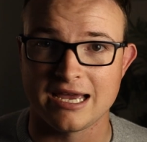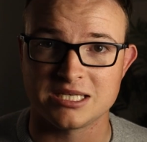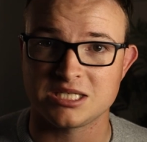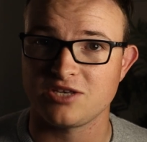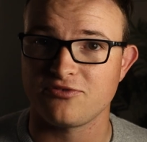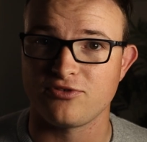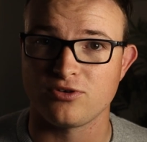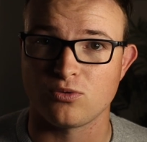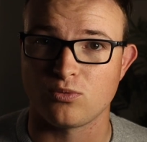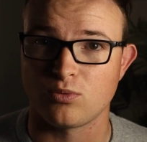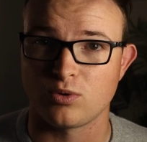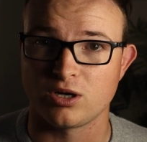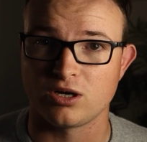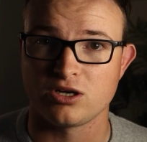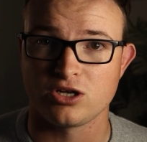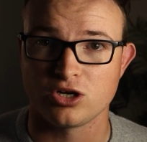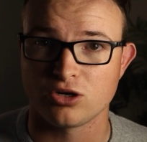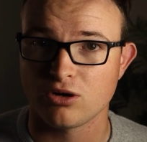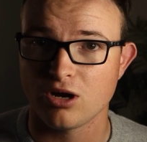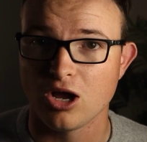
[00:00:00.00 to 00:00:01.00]
as if it were
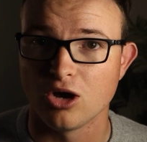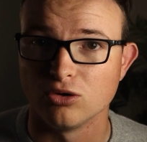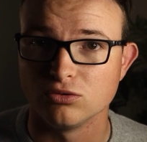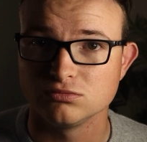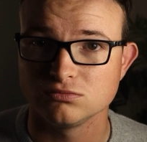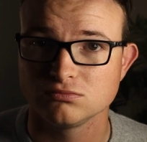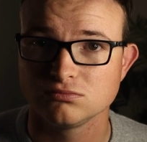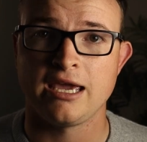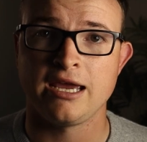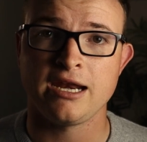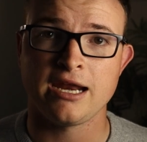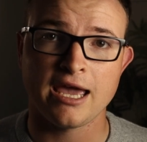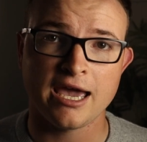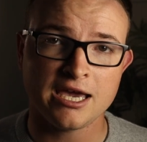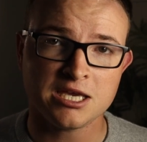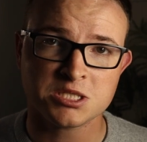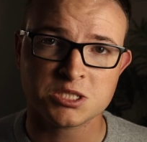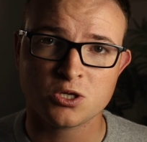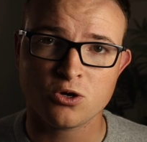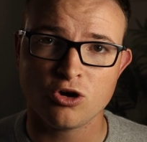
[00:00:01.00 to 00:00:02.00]
your own. An
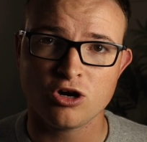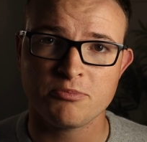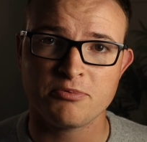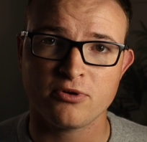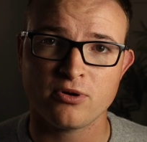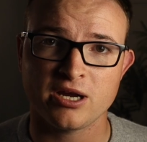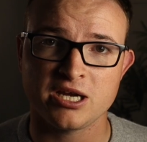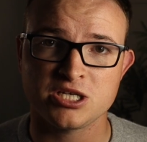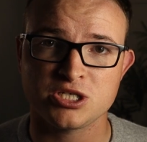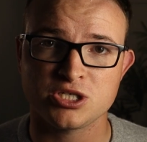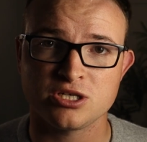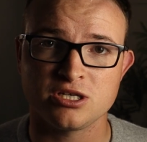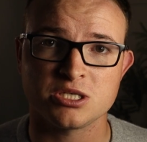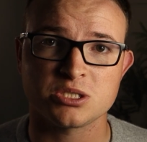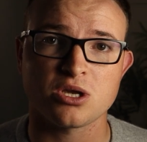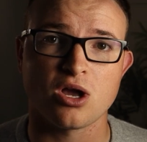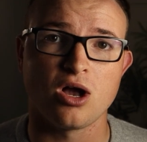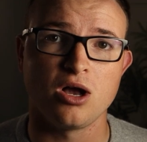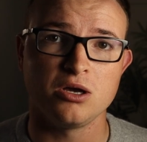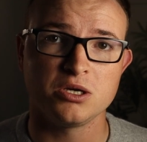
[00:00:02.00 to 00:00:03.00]
S corporation
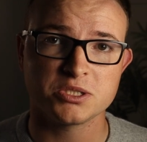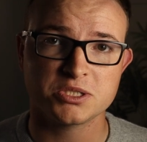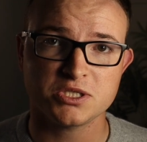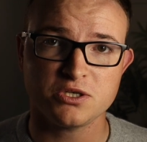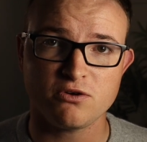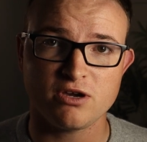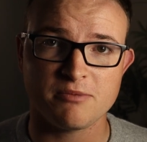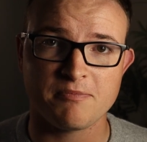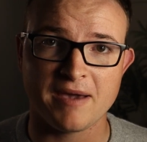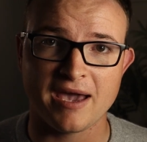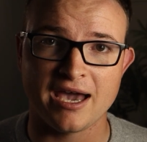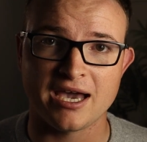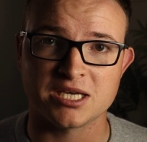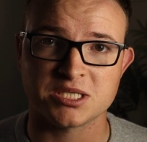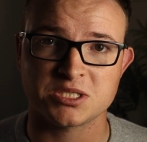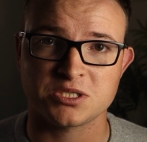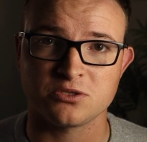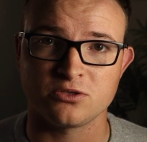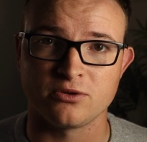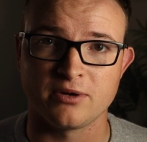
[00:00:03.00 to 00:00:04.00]
is also a
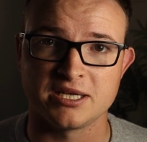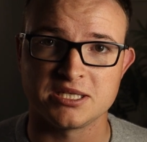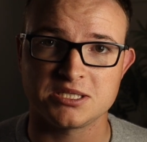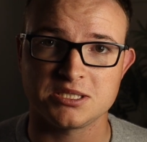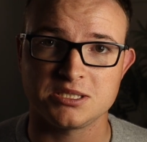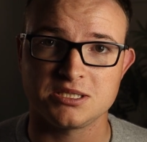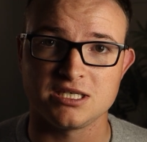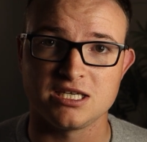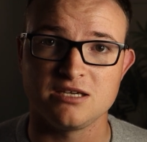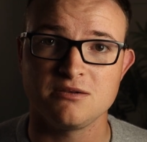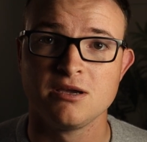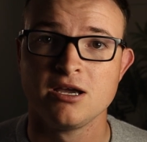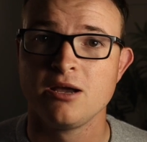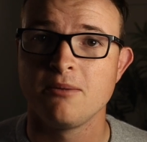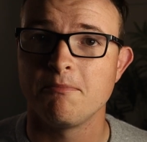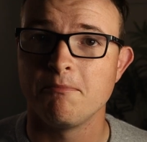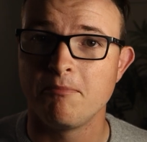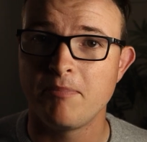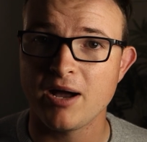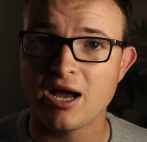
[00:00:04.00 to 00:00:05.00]
pass-through entity,
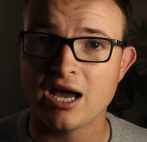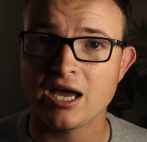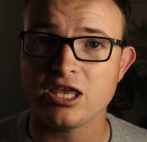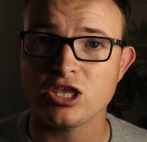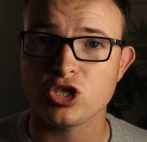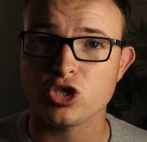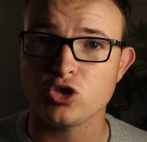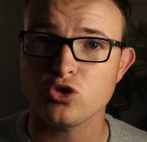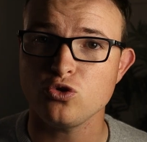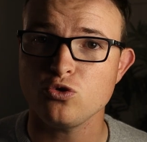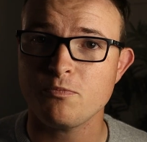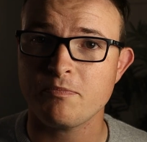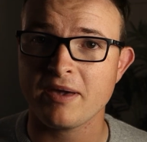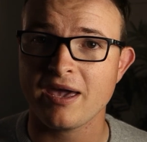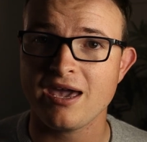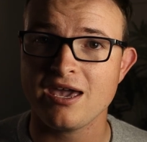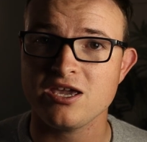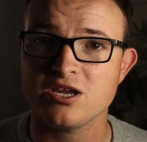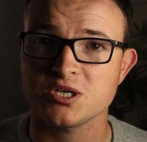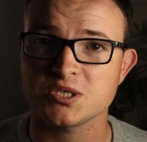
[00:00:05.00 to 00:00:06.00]
but you
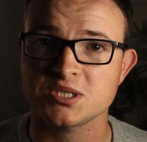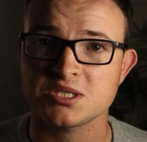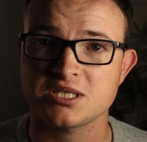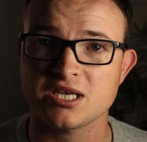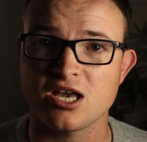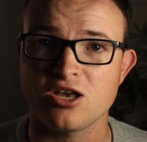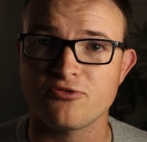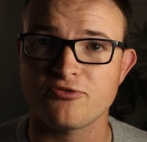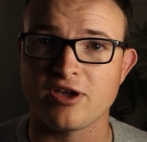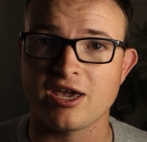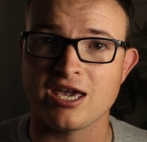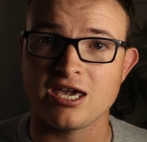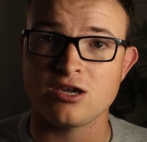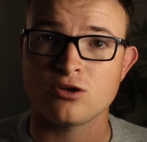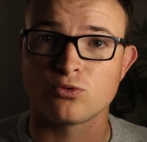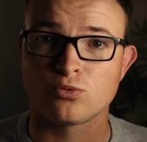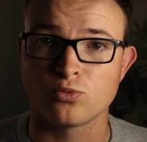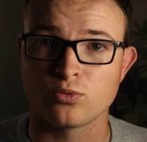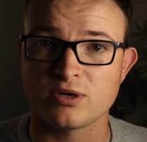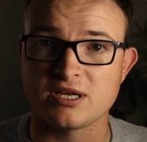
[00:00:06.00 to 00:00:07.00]
pay yourself
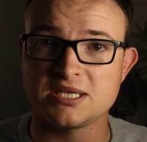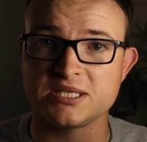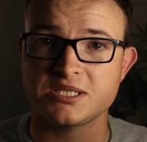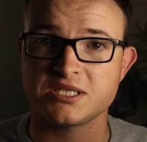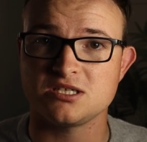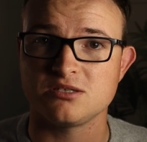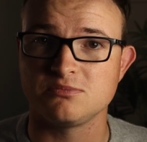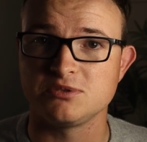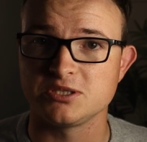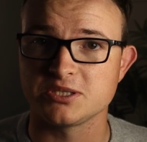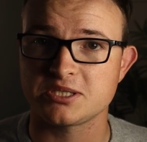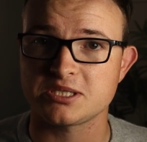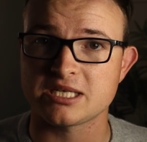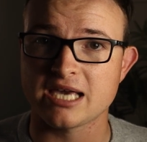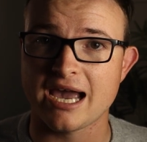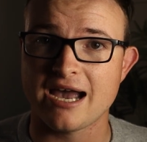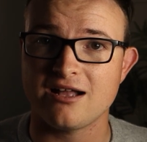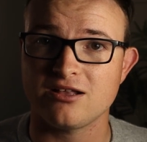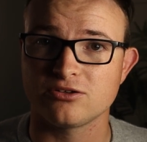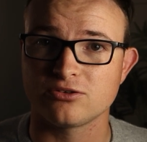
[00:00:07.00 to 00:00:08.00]
a reasonable
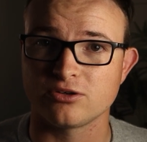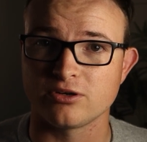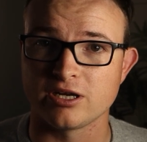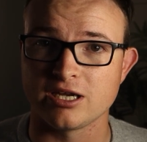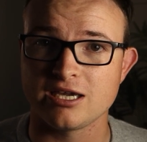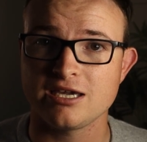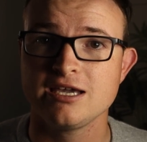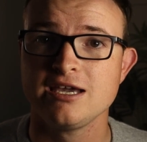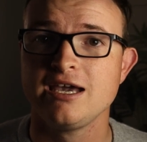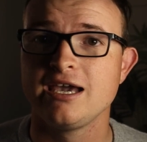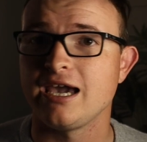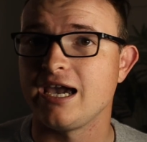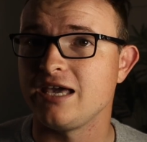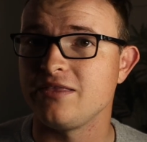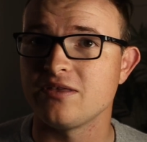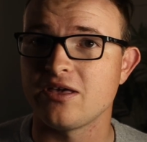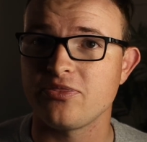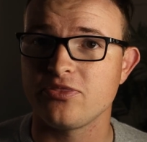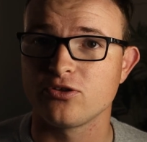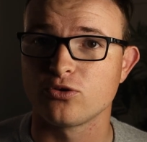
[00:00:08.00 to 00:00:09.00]
salary
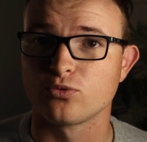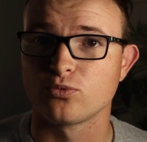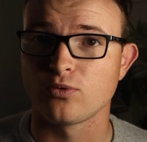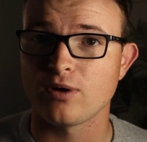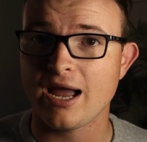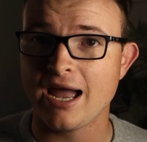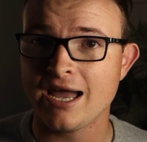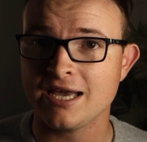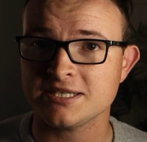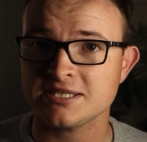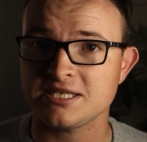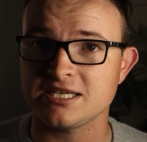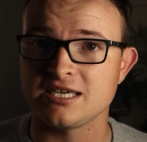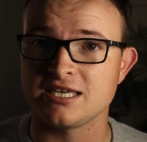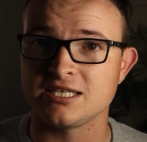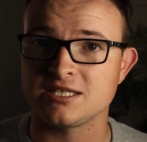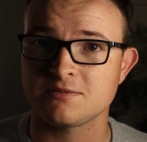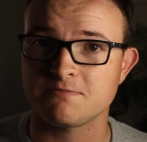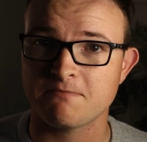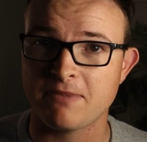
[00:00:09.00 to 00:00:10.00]
and then the rest
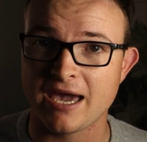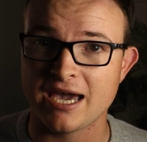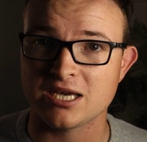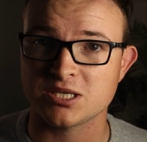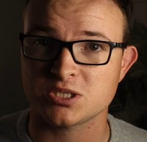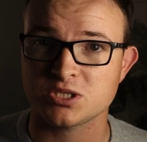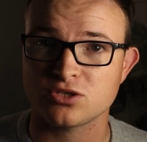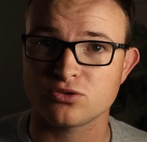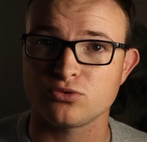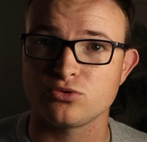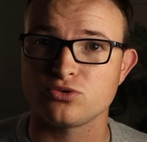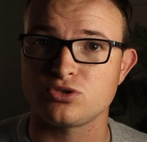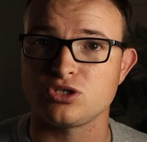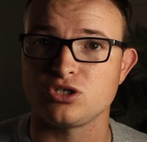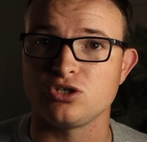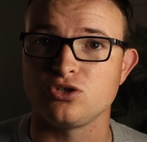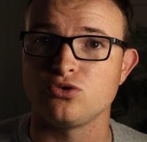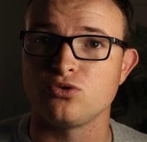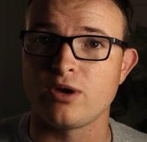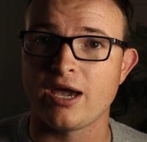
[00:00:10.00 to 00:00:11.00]
is passed through to
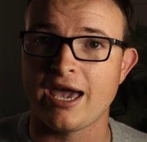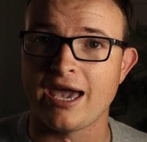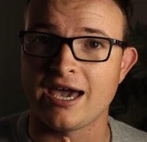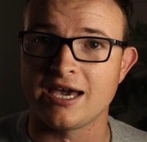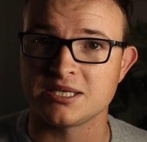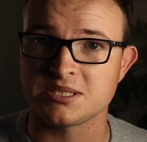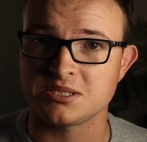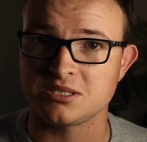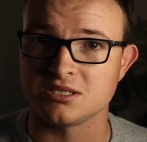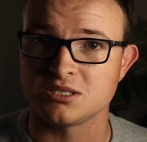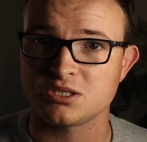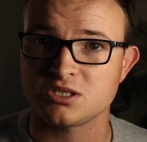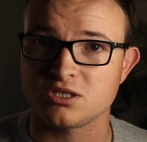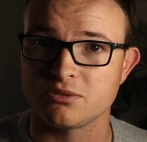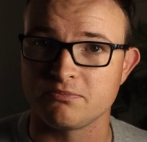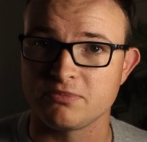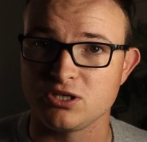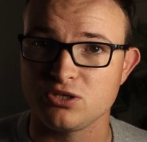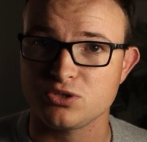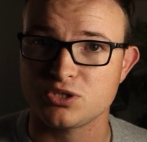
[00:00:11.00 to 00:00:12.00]
you as
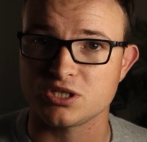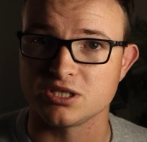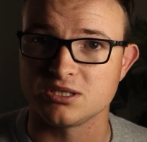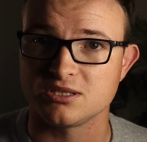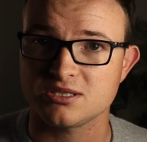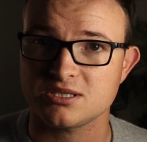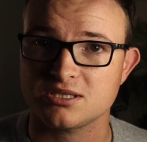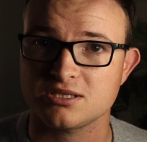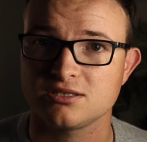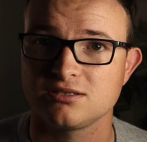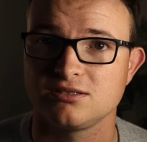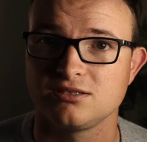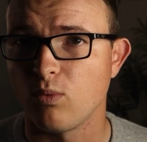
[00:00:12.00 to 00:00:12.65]
distributions.